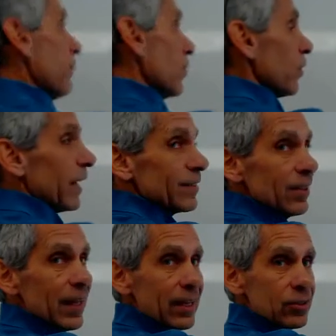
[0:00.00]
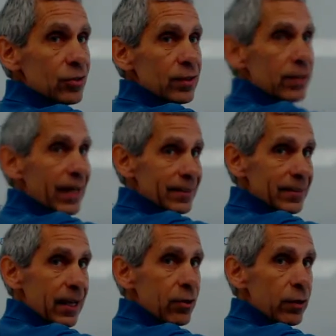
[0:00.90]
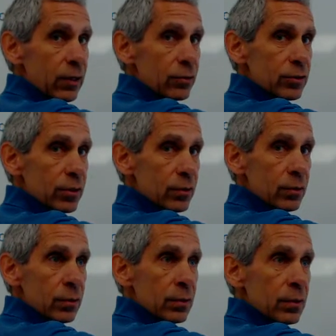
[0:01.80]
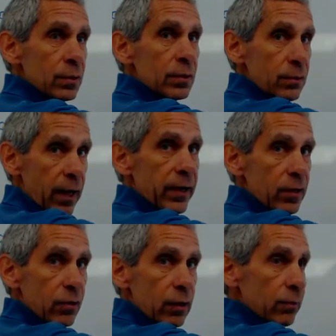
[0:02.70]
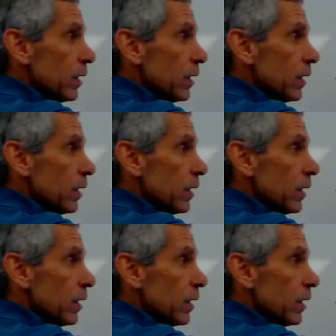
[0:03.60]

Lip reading: even though that's a less than or equal to, right? You agree